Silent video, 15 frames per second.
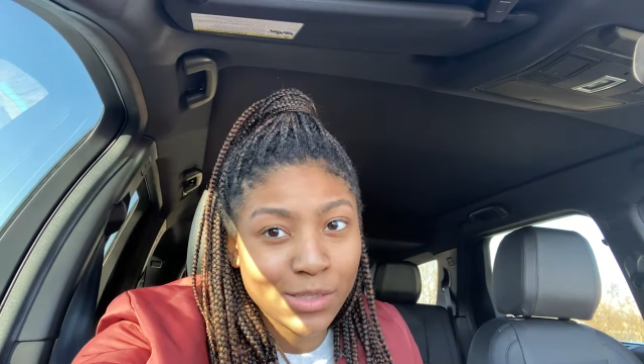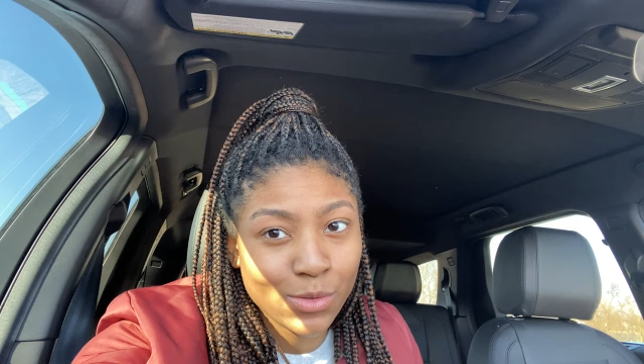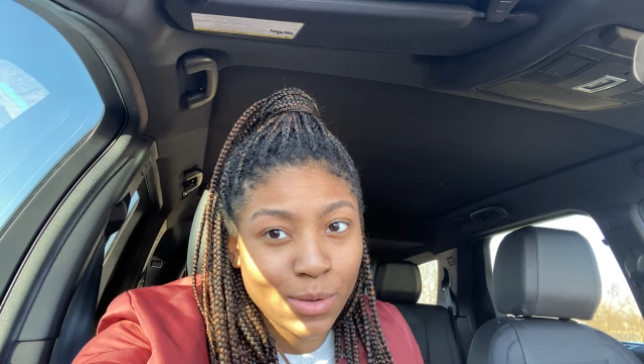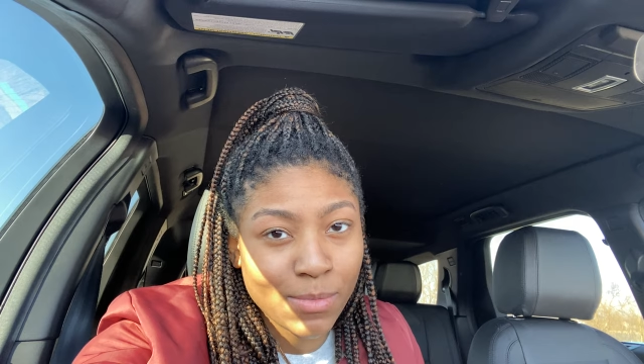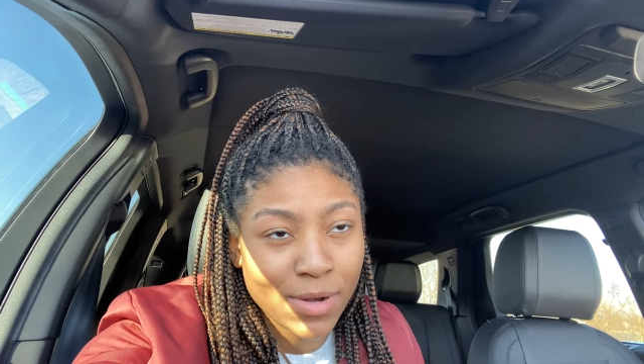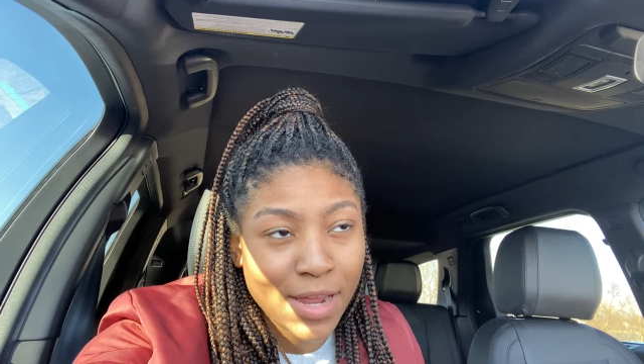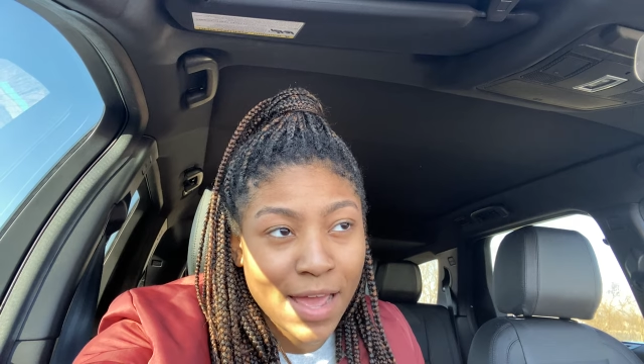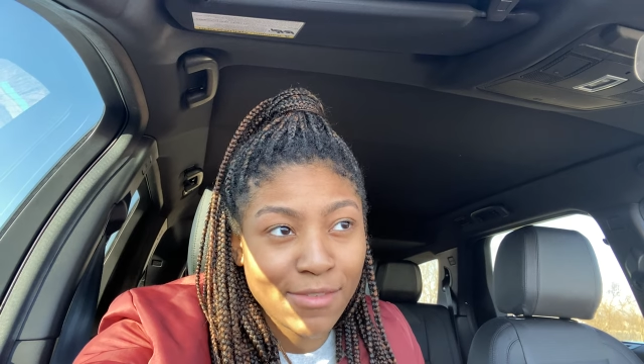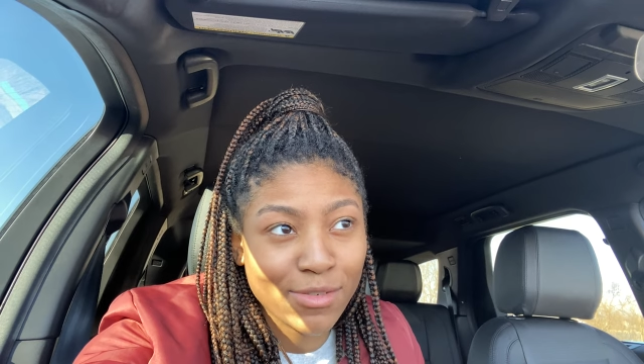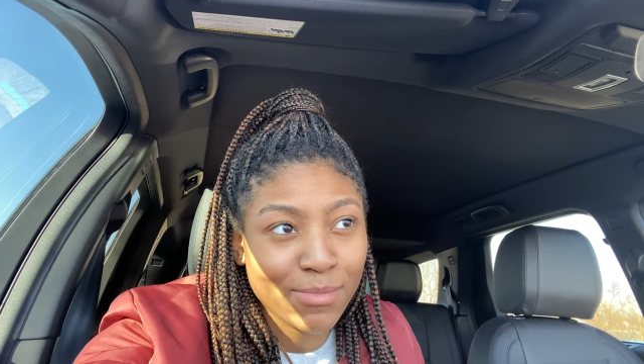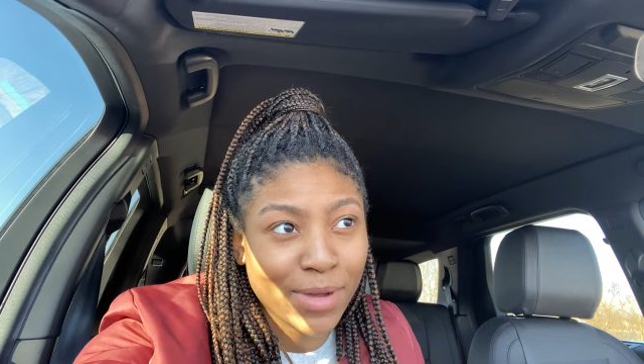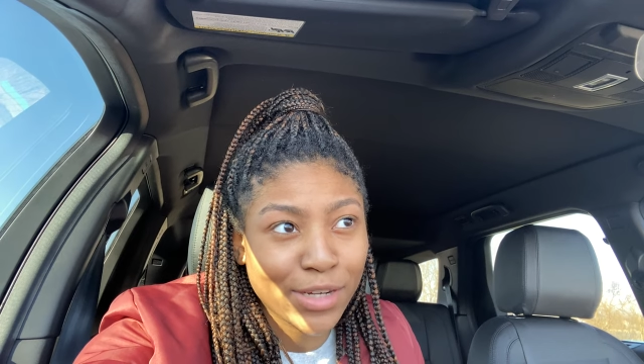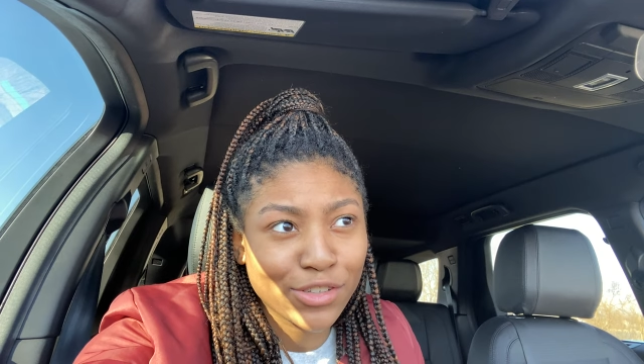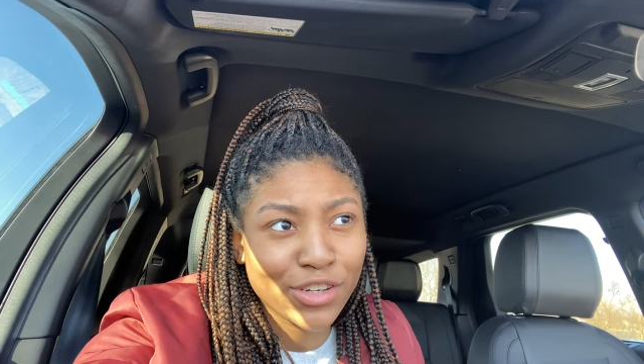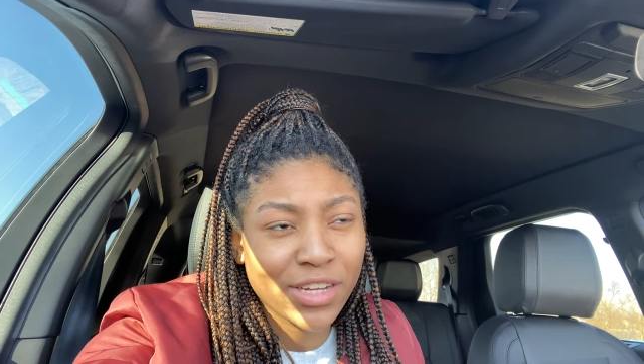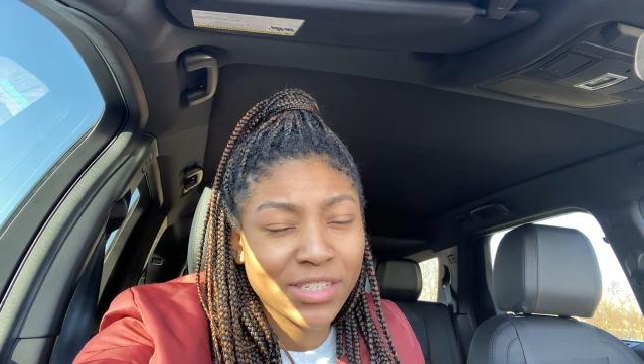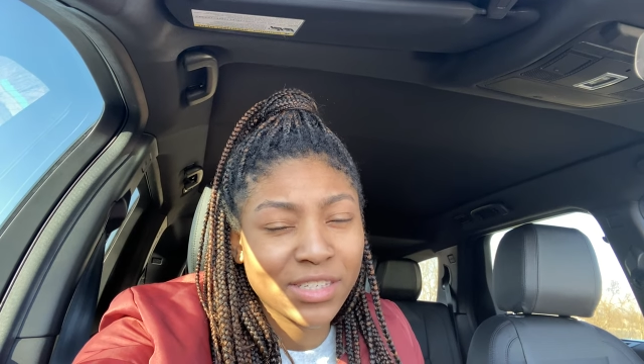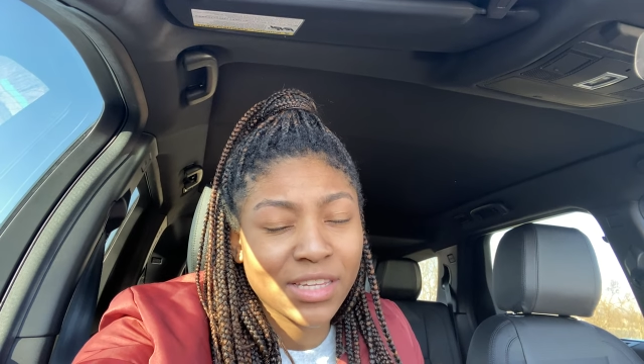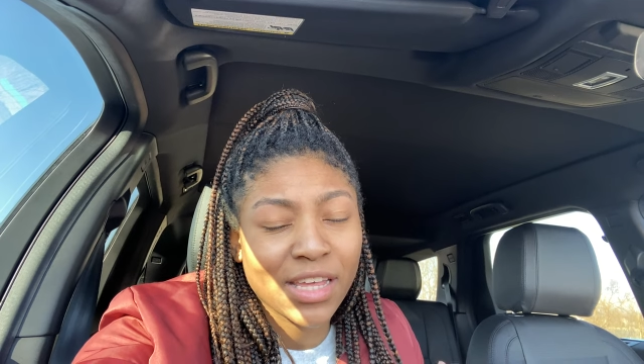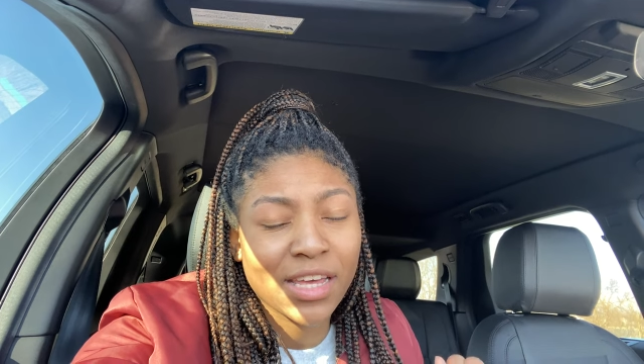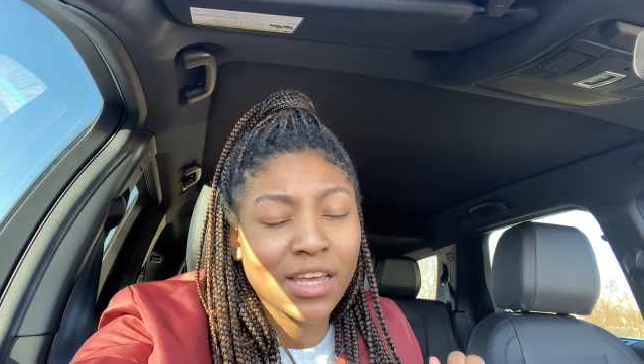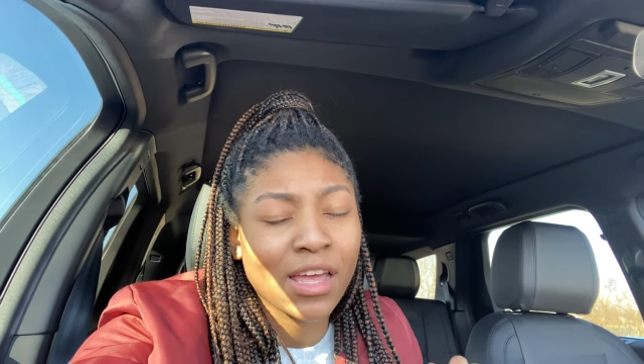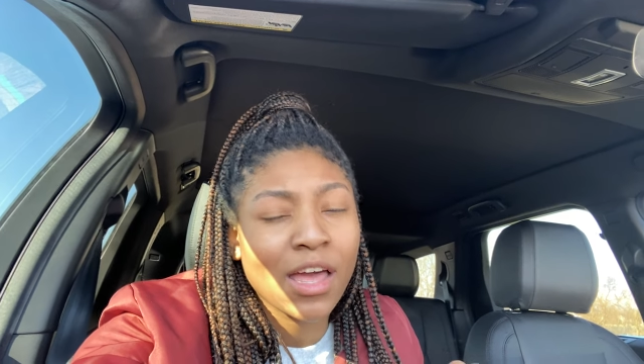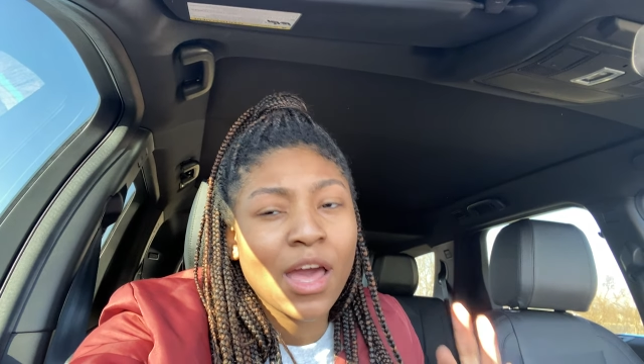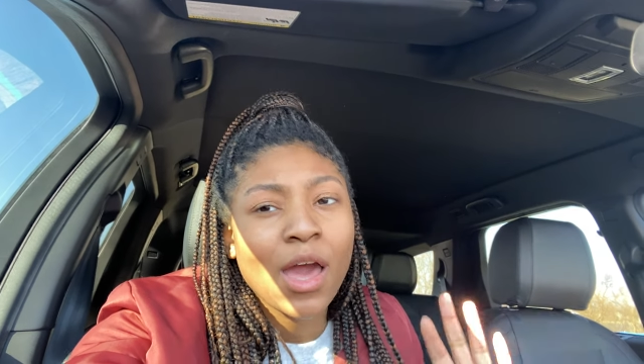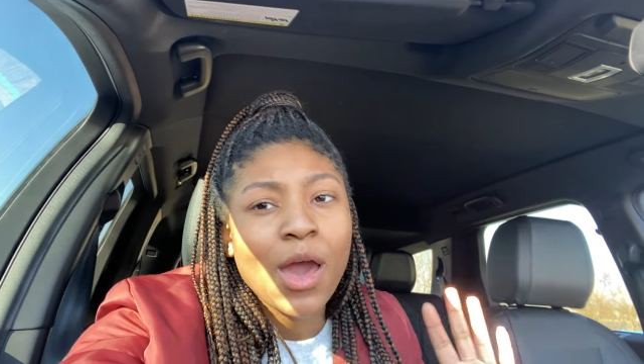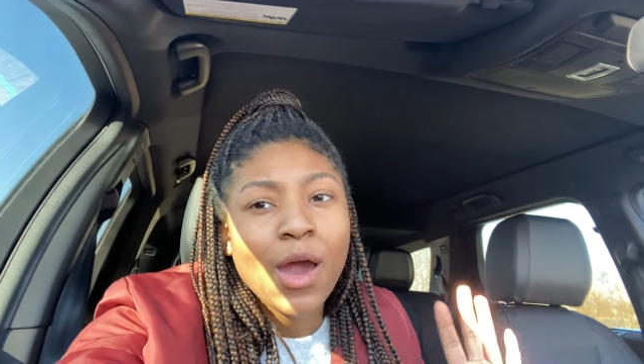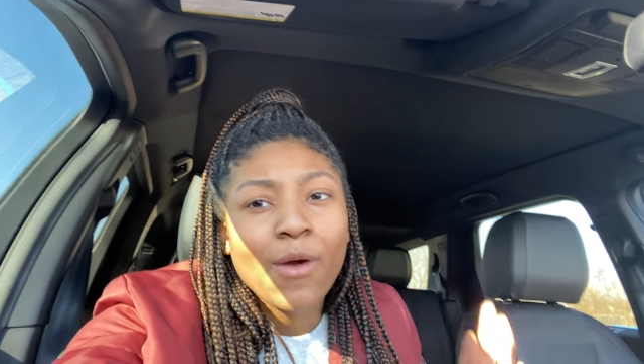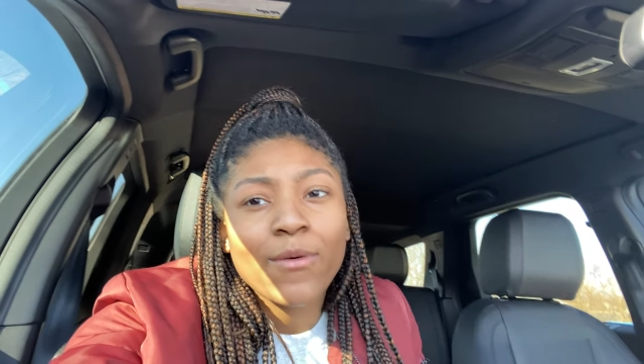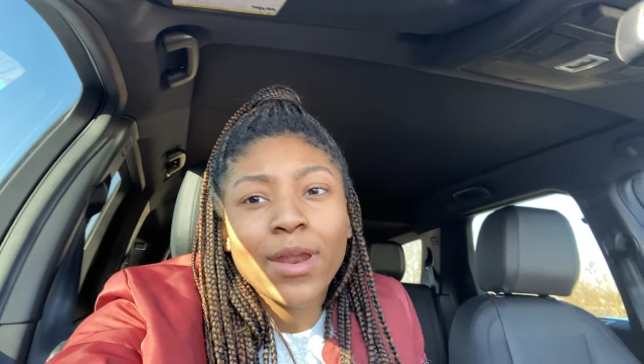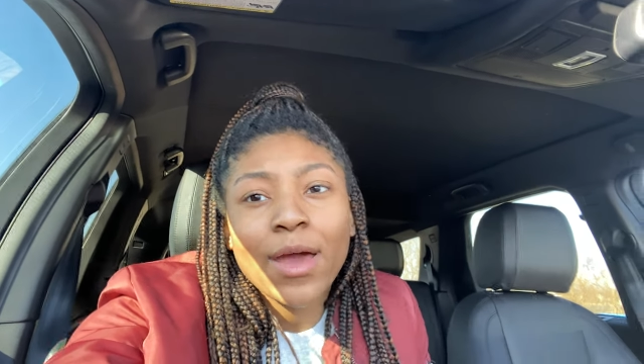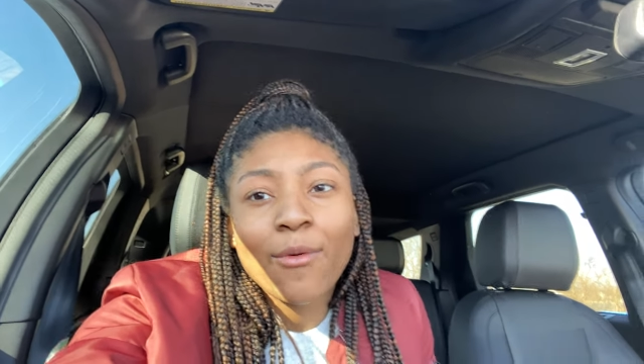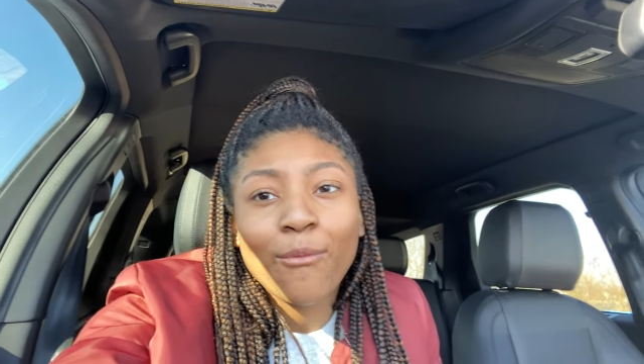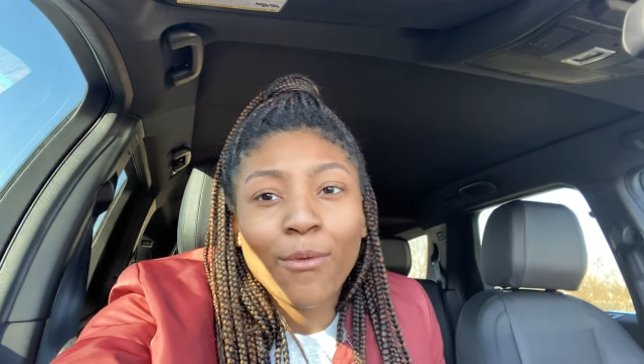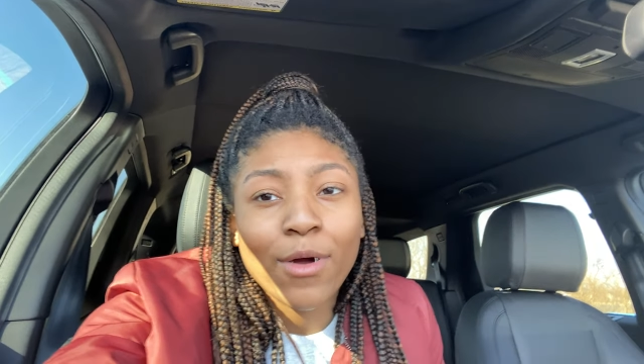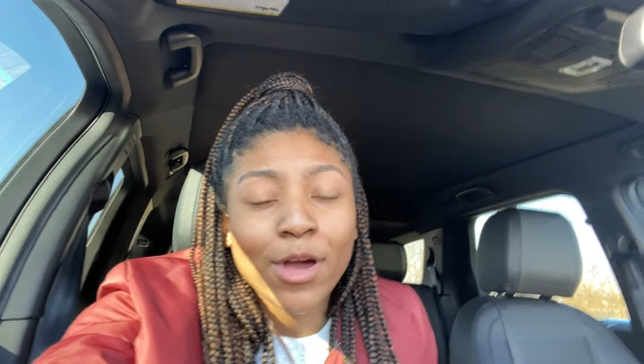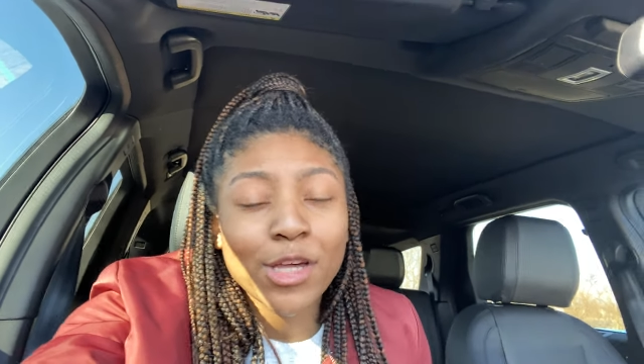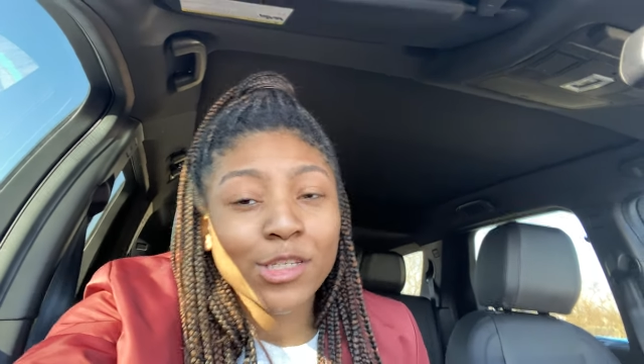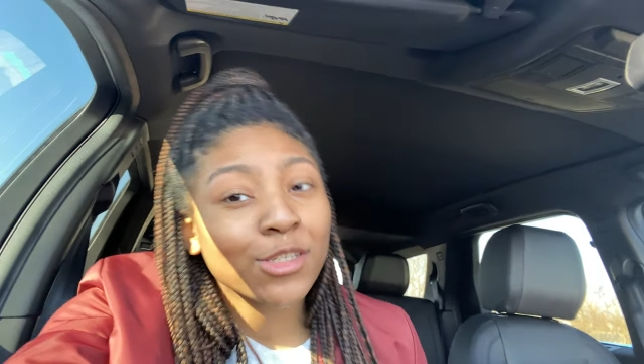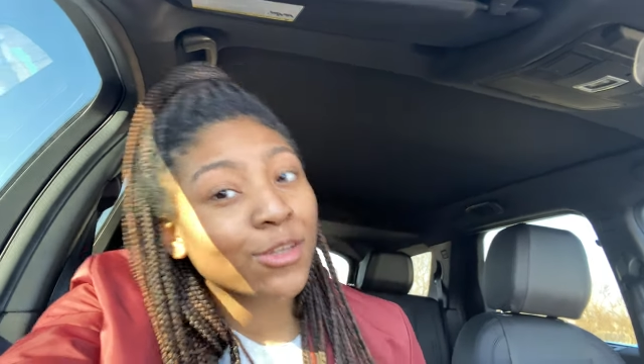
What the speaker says: So I'm gonna have to do my dress and like what I want.